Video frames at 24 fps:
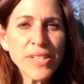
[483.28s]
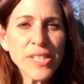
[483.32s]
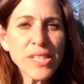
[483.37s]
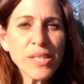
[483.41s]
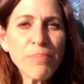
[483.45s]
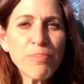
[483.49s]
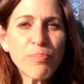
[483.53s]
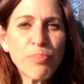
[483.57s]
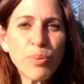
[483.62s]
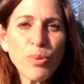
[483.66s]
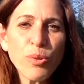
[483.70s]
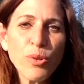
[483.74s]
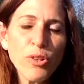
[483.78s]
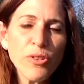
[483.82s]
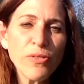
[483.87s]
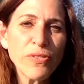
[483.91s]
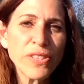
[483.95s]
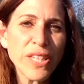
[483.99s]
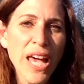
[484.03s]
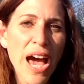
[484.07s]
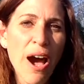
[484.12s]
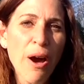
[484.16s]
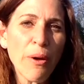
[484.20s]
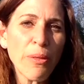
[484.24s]
this
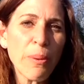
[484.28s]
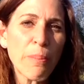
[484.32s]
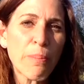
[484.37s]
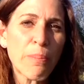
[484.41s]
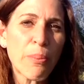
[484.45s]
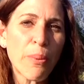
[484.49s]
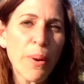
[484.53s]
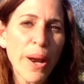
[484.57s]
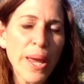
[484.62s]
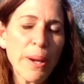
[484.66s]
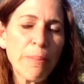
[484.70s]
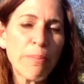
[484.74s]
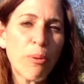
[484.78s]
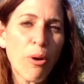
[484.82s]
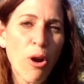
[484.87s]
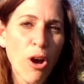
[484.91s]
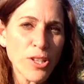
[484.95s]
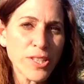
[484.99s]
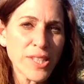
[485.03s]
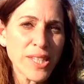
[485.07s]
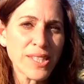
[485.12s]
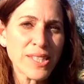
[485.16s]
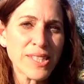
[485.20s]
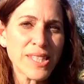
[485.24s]
improves how the brain
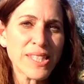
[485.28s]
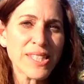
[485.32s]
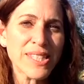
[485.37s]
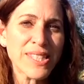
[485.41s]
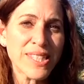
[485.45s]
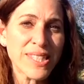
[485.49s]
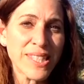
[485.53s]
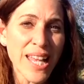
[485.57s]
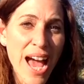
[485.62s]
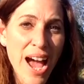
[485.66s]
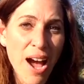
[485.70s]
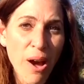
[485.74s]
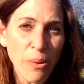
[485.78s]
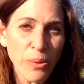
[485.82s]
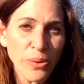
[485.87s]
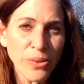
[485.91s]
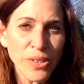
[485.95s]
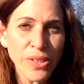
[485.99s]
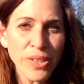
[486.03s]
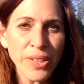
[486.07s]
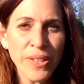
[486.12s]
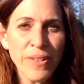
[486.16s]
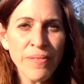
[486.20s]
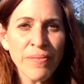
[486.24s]
processes
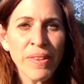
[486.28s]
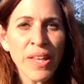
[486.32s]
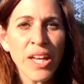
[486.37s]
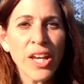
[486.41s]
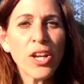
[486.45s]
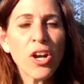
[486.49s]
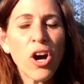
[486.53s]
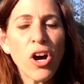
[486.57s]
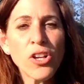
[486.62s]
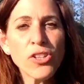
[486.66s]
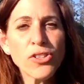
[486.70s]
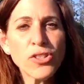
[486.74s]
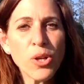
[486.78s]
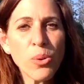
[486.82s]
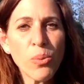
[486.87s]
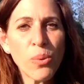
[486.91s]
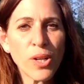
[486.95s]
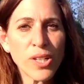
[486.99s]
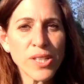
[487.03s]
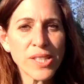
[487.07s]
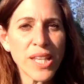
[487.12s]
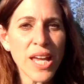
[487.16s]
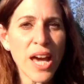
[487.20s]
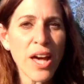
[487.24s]
sound. It also
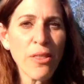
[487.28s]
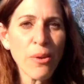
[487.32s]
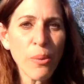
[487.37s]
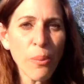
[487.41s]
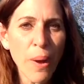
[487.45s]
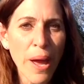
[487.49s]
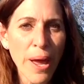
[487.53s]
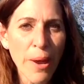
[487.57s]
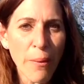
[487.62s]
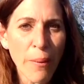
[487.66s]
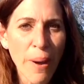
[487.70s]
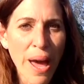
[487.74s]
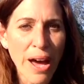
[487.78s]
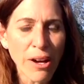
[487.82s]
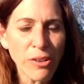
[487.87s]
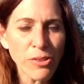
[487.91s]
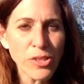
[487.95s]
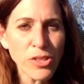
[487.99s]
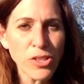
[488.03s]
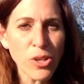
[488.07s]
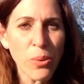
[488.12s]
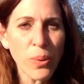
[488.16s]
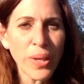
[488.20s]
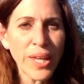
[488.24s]
works the other way
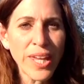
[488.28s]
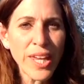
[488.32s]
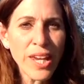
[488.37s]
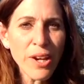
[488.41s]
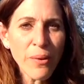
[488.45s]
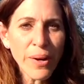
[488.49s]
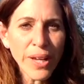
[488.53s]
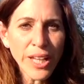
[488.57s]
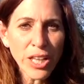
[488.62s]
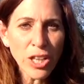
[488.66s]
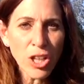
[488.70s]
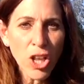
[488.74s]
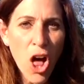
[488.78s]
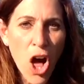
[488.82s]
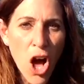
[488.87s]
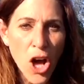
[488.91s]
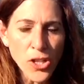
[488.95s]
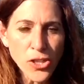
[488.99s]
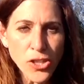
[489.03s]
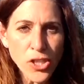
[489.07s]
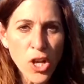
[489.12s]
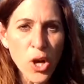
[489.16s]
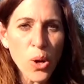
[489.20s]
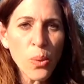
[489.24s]
around, so hearing
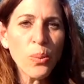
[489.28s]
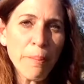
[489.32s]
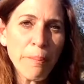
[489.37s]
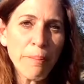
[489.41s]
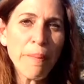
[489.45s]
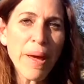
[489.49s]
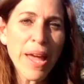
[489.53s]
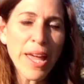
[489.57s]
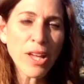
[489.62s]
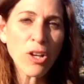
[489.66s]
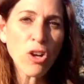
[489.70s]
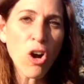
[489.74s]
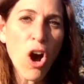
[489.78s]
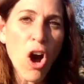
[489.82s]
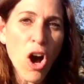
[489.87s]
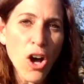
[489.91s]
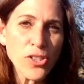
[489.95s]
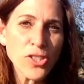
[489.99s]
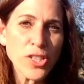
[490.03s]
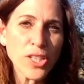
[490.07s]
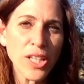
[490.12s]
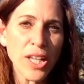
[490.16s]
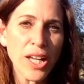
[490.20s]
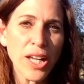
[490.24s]
loss may
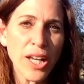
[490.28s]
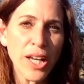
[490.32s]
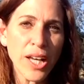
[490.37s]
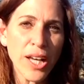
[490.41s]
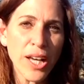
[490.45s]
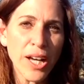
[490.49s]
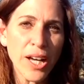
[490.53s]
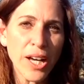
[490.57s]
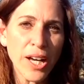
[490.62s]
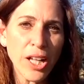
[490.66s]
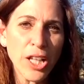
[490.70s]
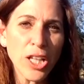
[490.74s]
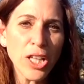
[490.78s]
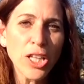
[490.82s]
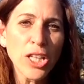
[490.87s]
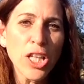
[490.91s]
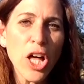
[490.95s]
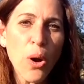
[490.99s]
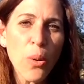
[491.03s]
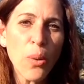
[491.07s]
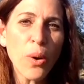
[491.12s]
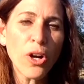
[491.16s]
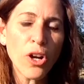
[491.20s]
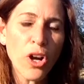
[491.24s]
cause uh,
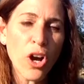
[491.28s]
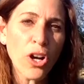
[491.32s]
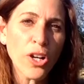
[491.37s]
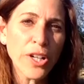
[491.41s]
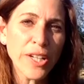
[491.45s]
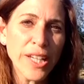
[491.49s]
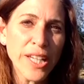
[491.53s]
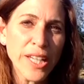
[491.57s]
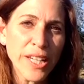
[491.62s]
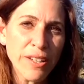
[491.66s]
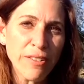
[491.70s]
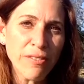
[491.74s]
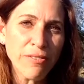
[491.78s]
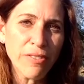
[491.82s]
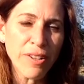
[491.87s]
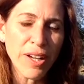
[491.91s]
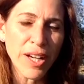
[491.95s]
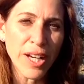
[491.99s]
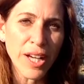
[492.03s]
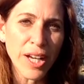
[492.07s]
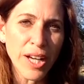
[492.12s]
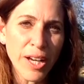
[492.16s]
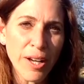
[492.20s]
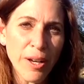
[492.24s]
lower cognitive
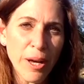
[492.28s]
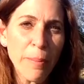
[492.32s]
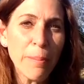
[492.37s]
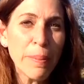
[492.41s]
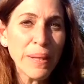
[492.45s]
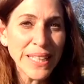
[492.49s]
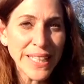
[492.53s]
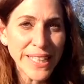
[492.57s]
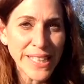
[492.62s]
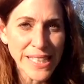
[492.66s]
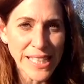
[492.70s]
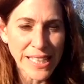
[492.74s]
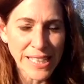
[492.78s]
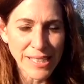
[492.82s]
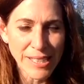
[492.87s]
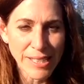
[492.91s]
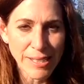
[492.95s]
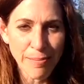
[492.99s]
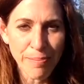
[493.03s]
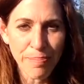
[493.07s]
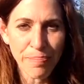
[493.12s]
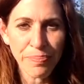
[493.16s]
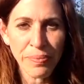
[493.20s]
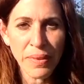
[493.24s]
uh,
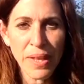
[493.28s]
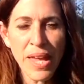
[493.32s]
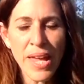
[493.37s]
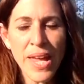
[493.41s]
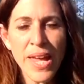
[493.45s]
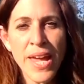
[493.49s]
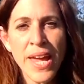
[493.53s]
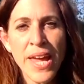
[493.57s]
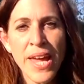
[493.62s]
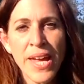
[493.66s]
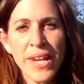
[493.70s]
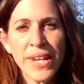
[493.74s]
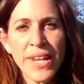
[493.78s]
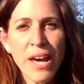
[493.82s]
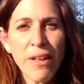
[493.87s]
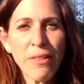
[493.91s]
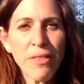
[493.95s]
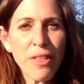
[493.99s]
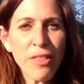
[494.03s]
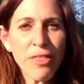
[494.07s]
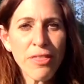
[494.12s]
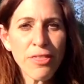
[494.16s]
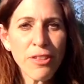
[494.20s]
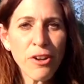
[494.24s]
abilities. Now,
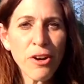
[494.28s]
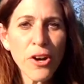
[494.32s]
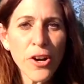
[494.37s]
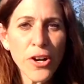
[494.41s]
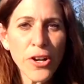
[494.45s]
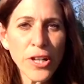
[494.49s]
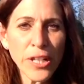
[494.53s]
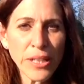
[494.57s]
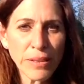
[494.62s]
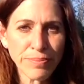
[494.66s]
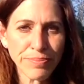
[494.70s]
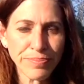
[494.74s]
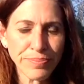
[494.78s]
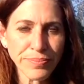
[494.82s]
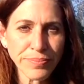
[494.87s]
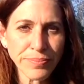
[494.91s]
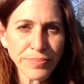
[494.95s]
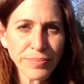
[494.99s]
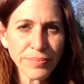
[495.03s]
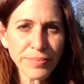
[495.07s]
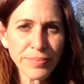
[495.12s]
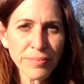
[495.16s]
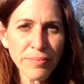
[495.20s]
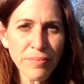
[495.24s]
the third
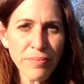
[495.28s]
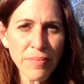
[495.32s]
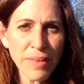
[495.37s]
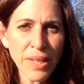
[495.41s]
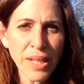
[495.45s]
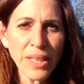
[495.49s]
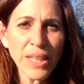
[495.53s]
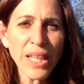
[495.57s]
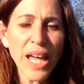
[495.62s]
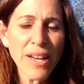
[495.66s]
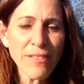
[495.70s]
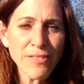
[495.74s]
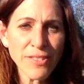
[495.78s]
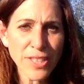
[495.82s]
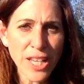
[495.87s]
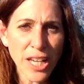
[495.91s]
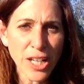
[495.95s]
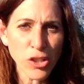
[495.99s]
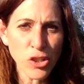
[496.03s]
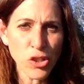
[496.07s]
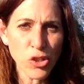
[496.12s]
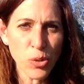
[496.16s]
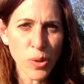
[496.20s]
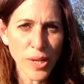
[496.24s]

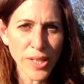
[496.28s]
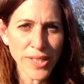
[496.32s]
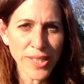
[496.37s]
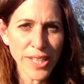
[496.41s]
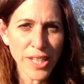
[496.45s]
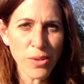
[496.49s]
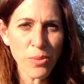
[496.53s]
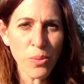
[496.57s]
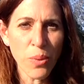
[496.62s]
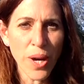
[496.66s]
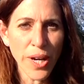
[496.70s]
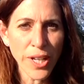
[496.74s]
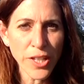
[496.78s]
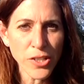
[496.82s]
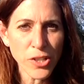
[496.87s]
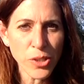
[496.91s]
lifestyle choice that you want to